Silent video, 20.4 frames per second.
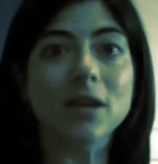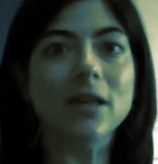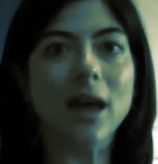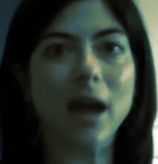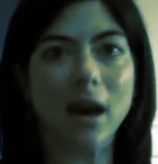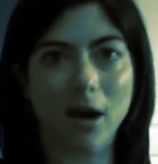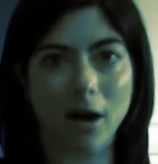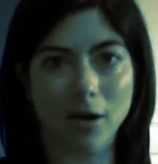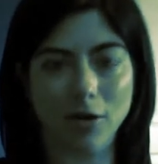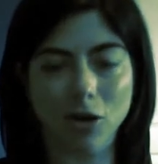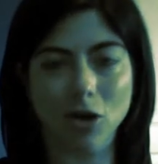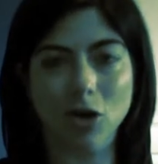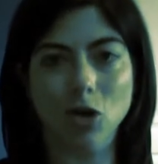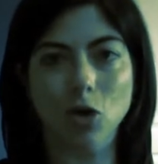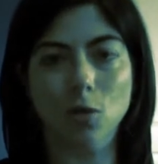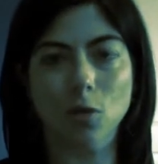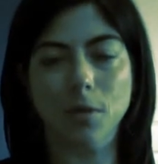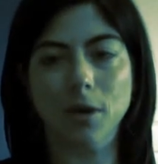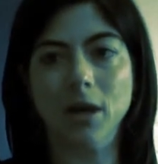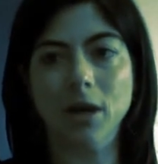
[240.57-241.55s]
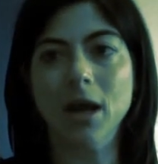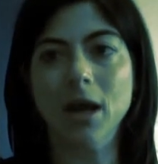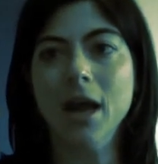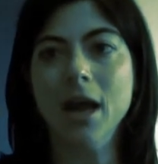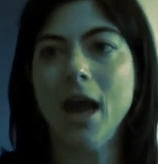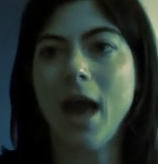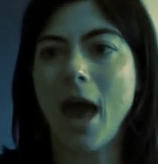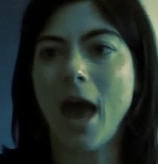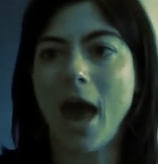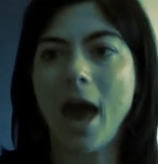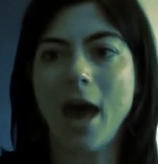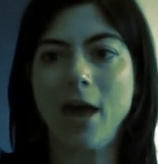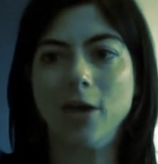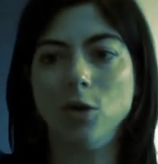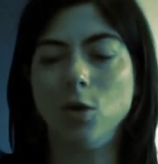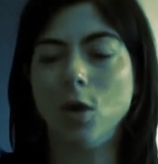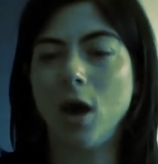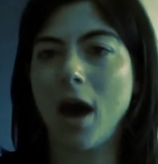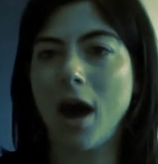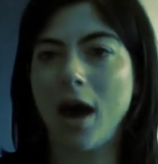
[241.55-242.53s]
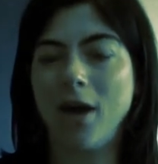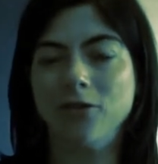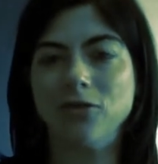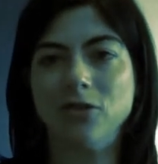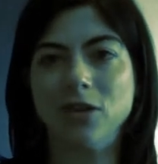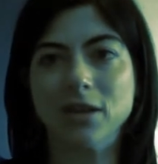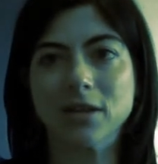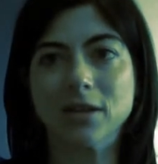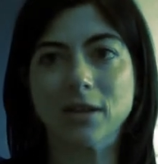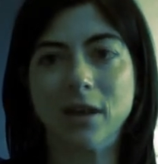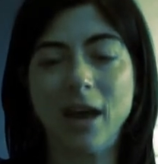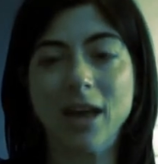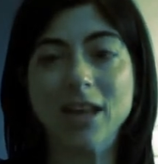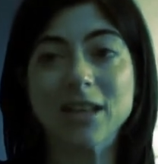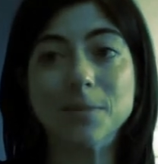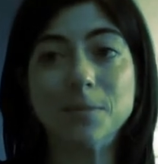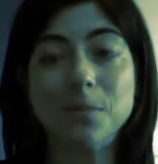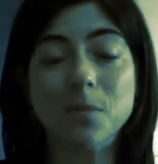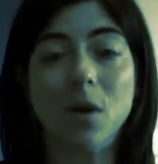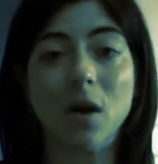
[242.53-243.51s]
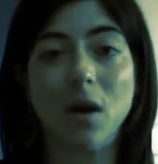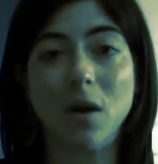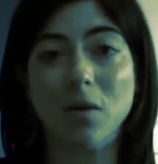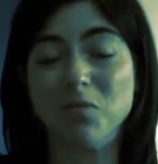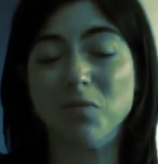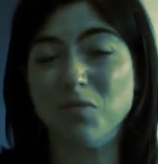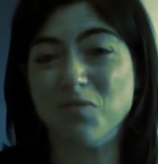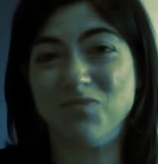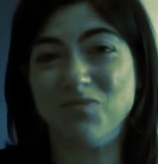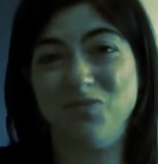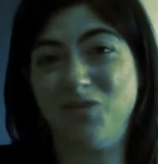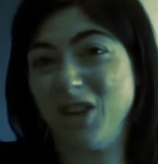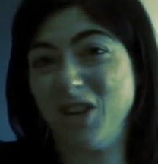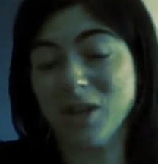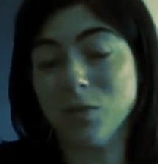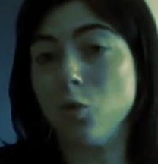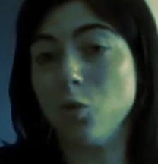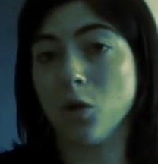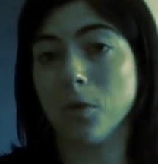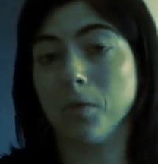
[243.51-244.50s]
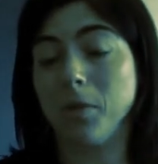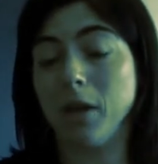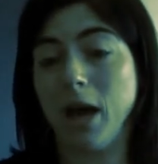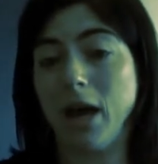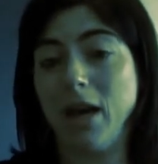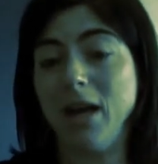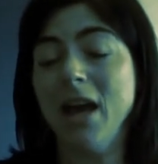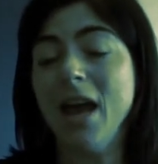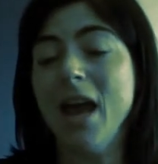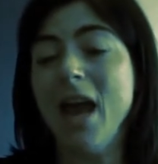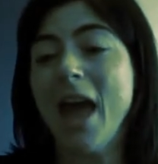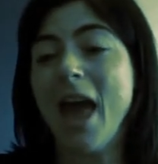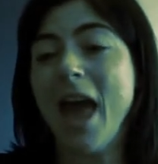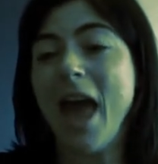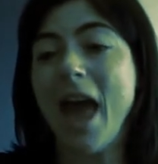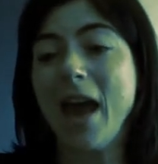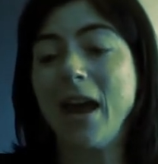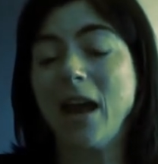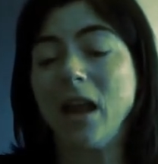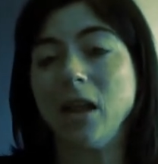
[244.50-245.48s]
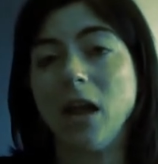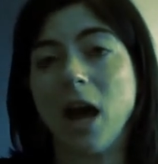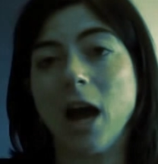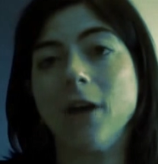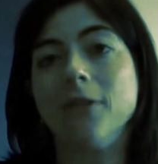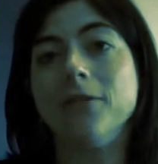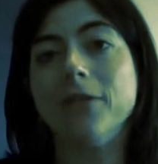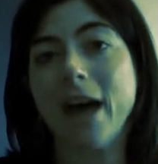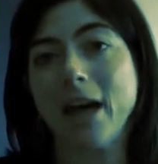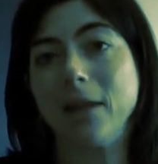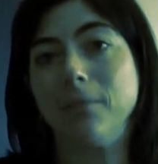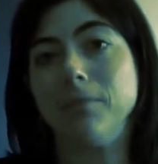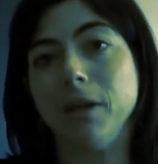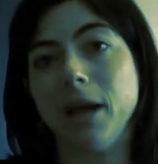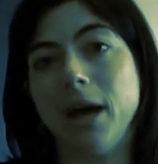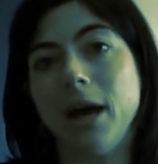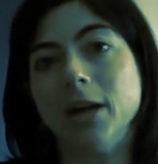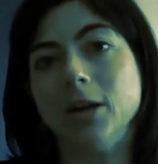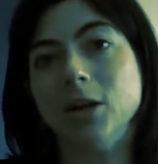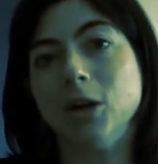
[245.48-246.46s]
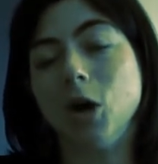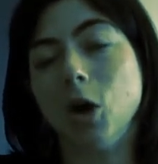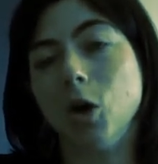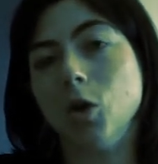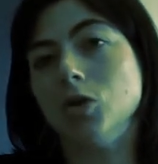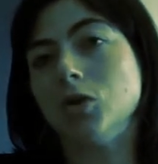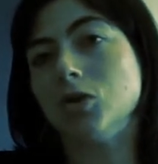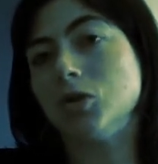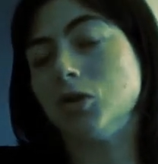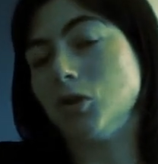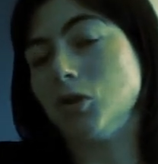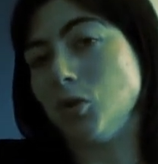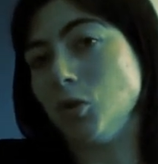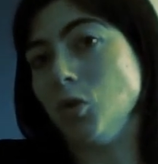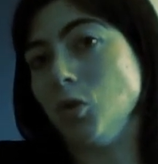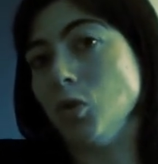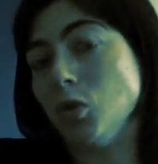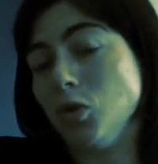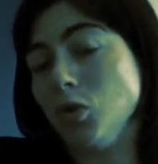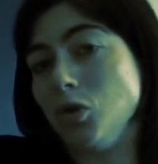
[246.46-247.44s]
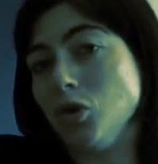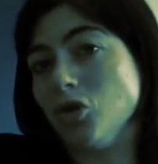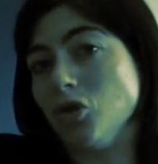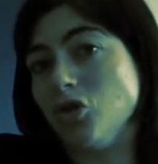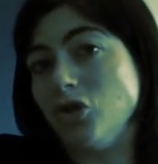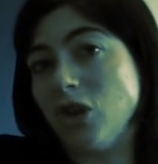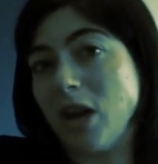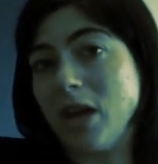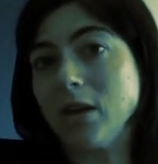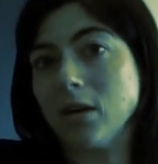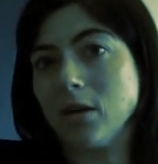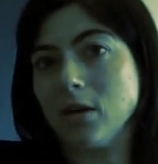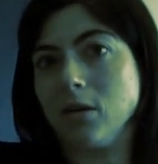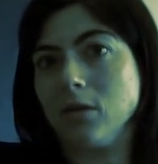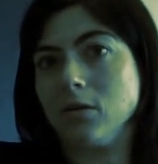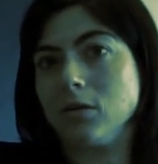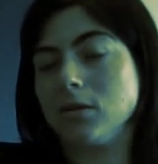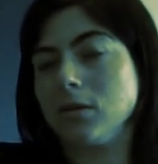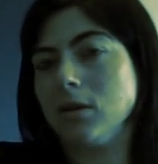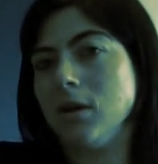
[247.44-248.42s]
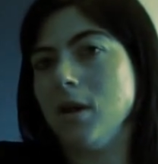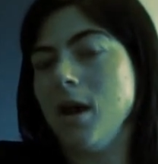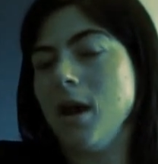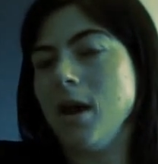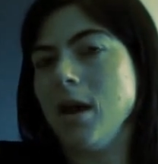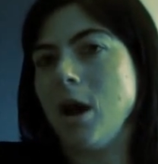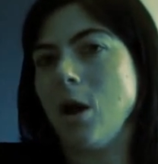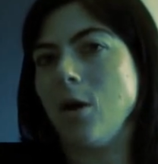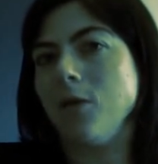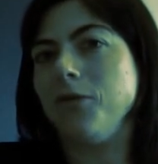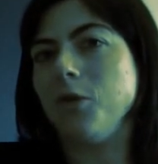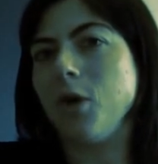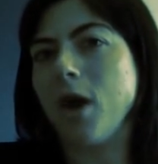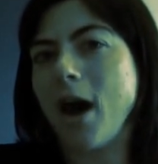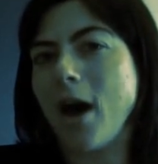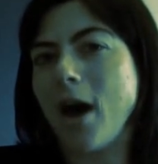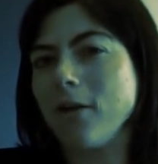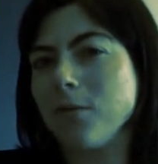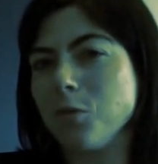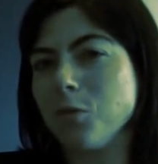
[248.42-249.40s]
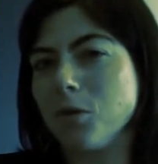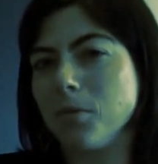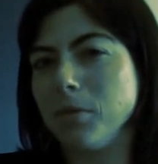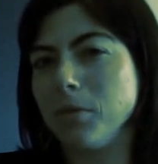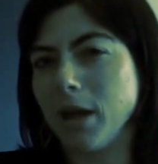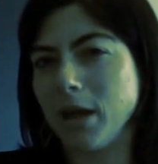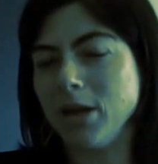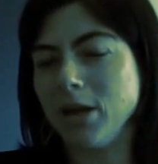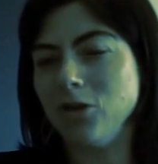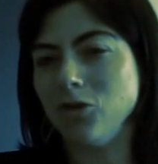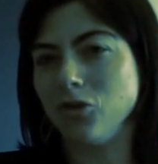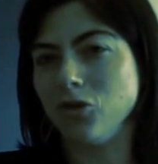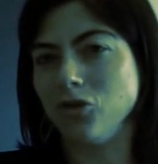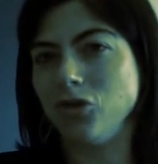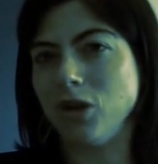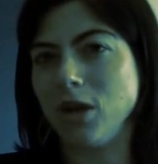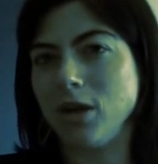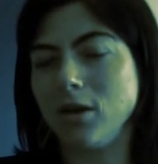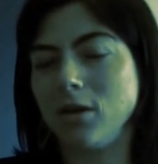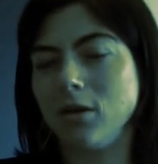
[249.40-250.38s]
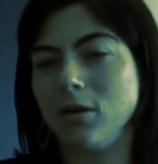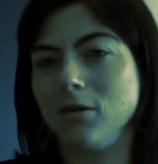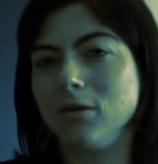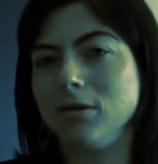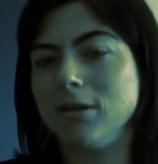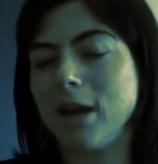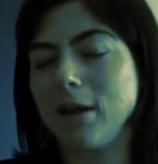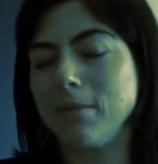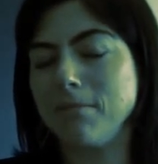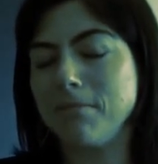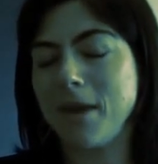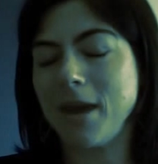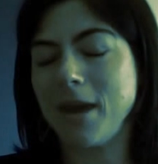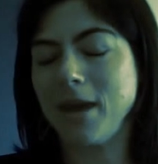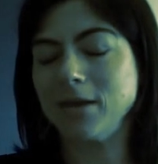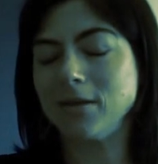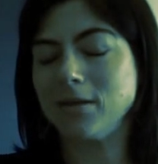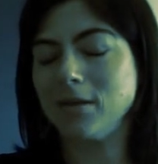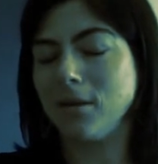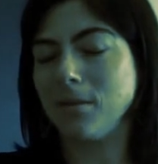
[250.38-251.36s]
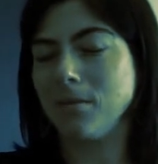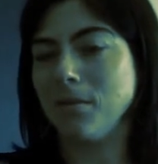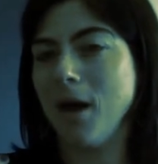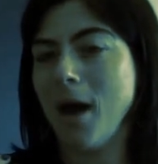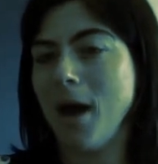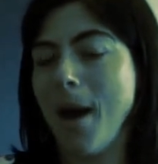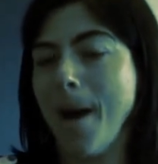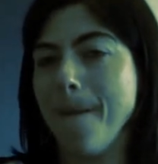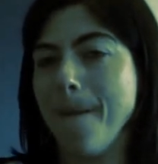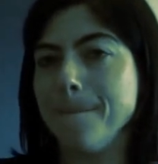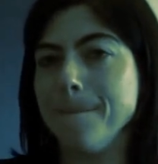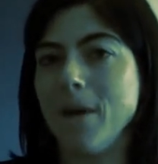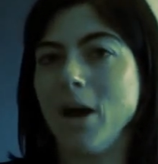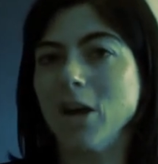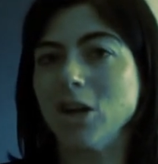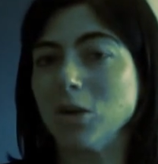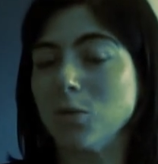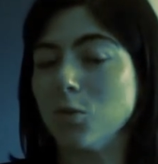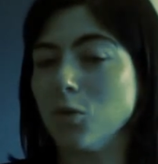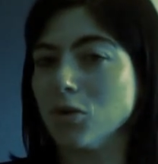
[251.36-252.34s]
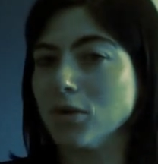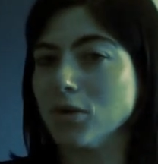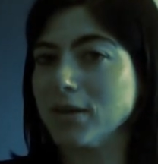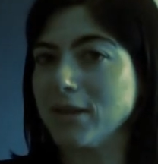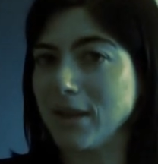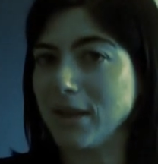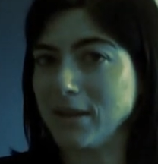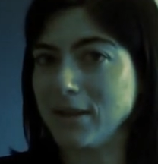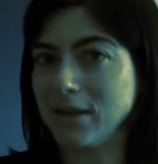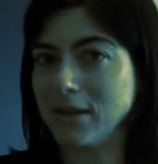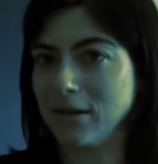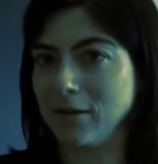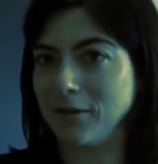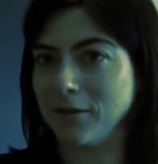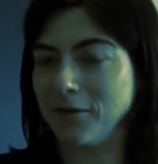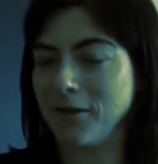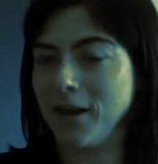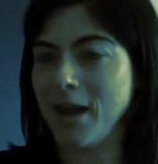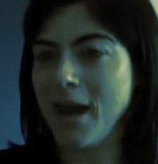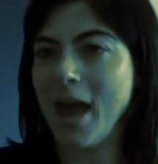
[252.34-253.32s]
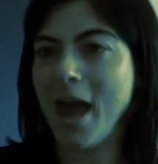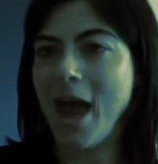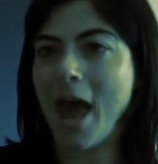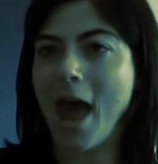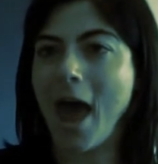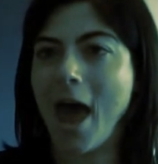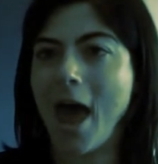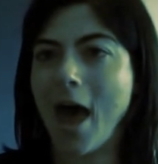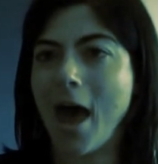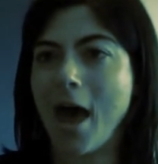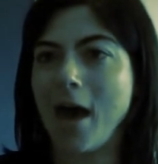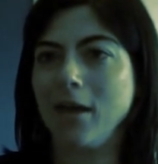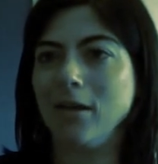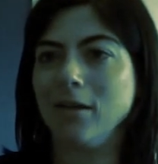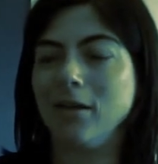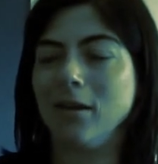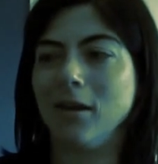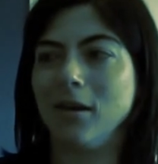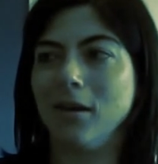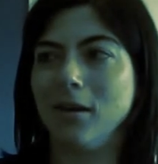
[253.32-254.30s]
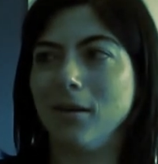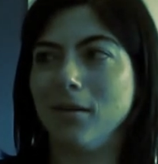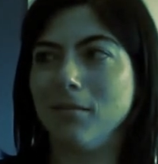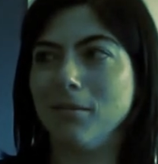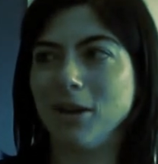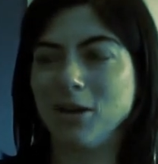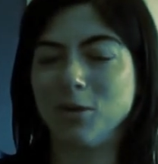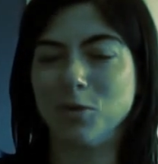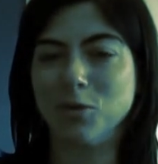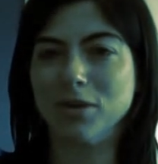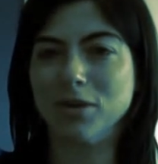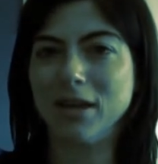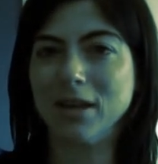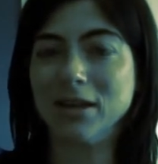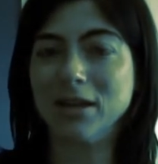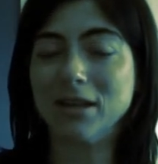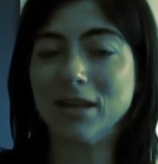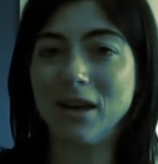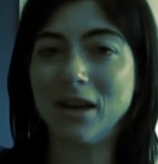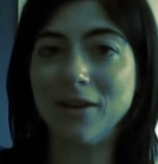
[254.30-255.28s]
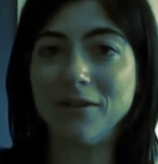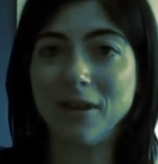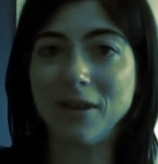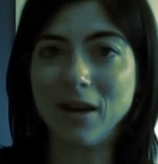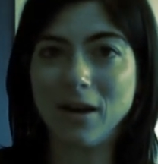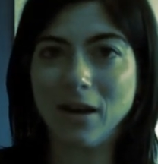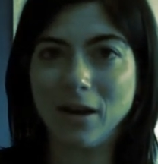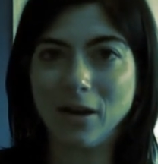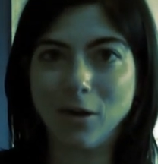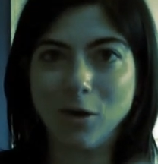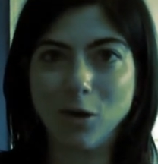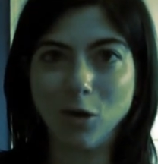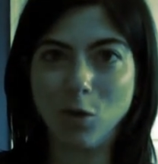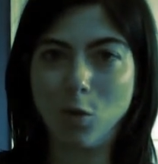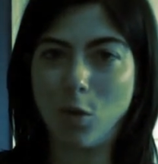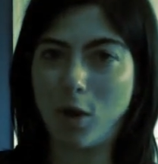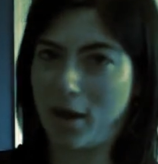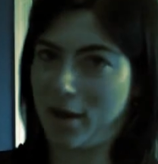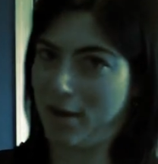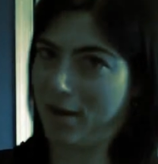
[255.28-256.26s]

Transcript: that other human, and you have just more blood, and a lot of that blood goes to your genitals. Now, if you have more blood in your genitals, that makes them much more sensitive, and much more sensitive in a good way.